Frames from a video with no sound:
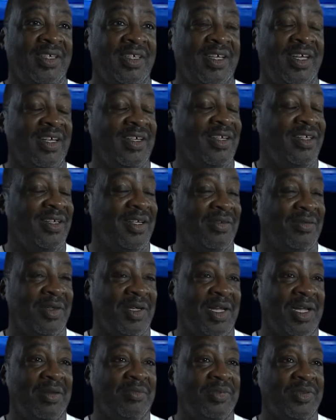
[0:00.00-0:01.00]
And it never
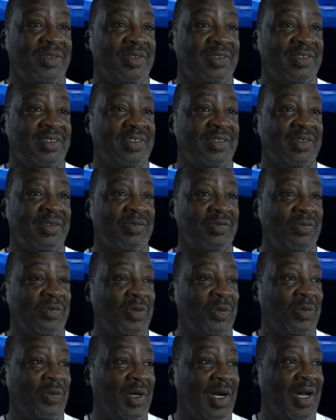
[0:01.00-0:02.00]
happened. So
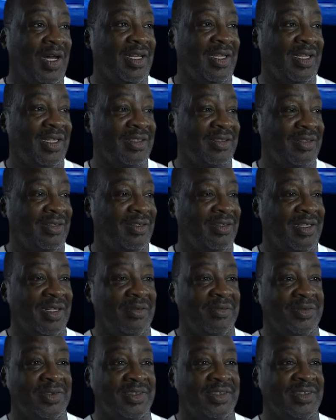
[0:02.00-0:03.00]
for a while, I thought I
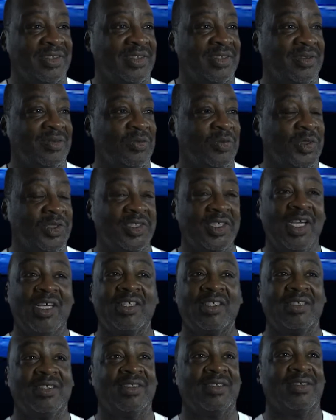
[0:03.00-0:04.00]
was
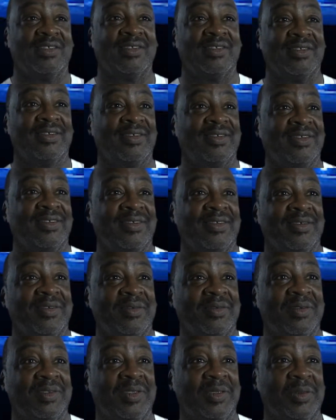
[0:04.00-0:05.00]
rejected,
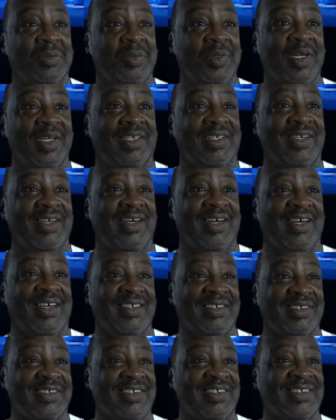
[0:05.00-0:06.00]
by
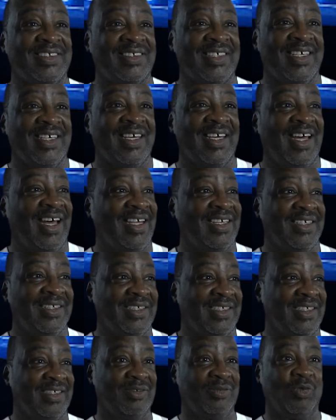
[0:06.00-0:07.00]
God, because I
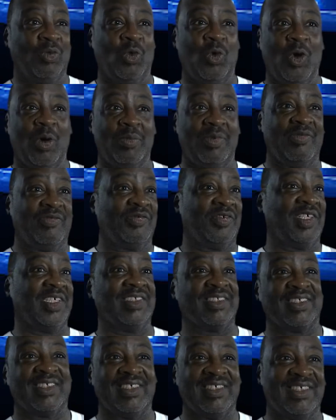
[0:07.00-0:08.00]
didn't get warm and
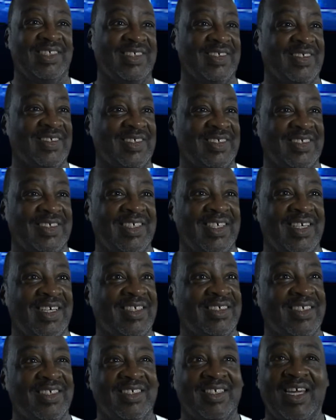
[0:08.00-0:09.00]
fuzzy, or
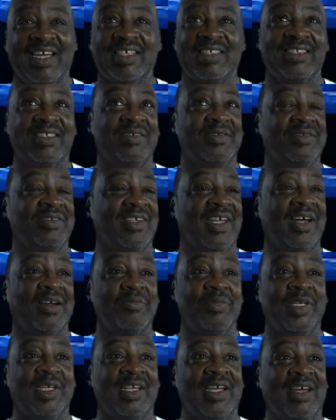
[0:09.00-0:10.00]
the light didn't
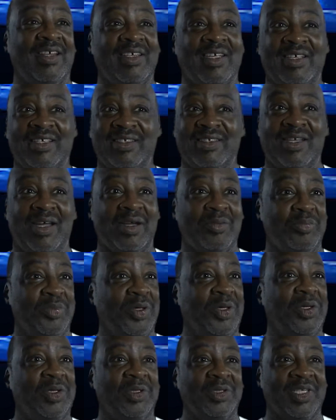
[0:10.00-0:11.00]
knock me down like it knocked
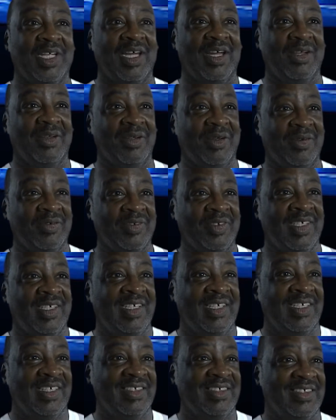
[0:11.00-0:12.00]
Paul down off,
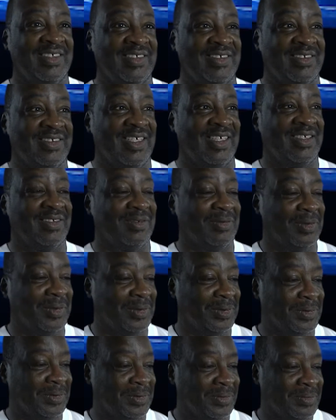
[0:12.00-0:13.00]
down the
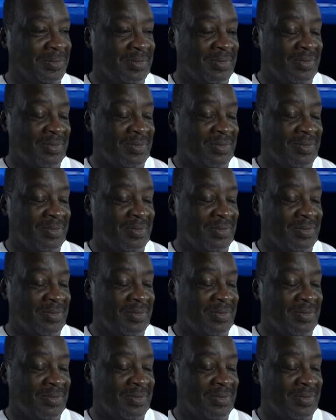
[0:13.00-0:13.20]
road.